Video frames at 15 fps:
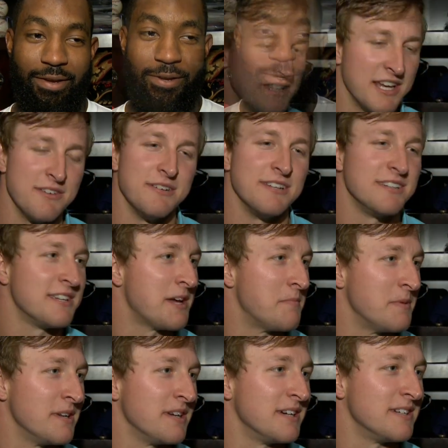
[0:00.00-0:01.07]
Davey had
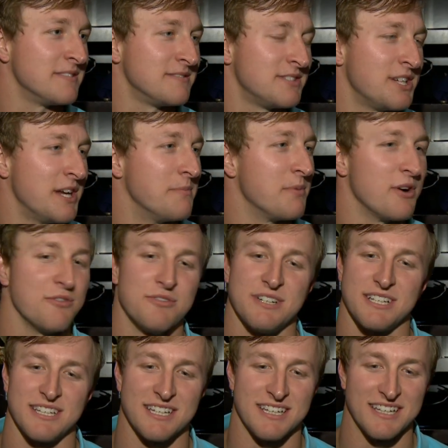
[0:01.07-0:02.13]
me shaded
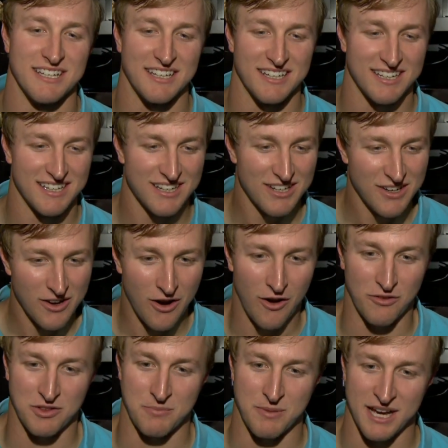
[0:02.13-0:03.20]
perfect, and
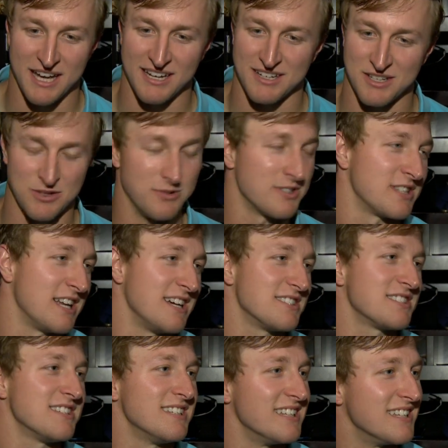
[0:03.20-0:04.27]
off the bat, I had no
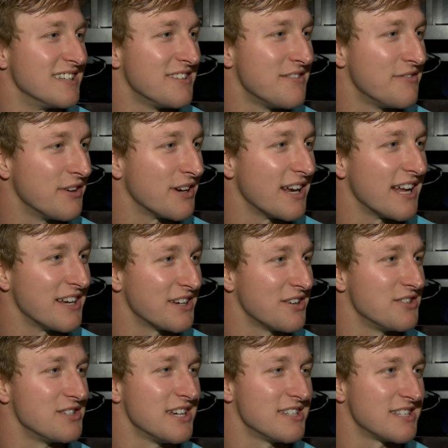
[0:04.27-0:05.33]
slicing, and figured I had a
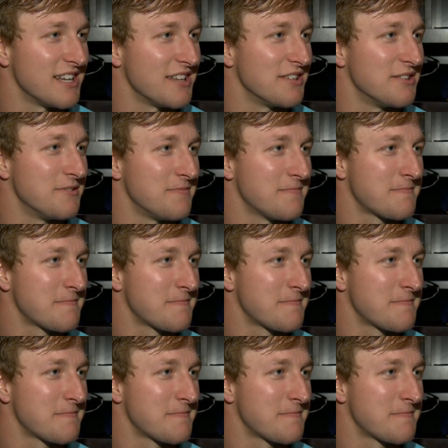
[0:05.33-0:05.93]
good chance at it, though.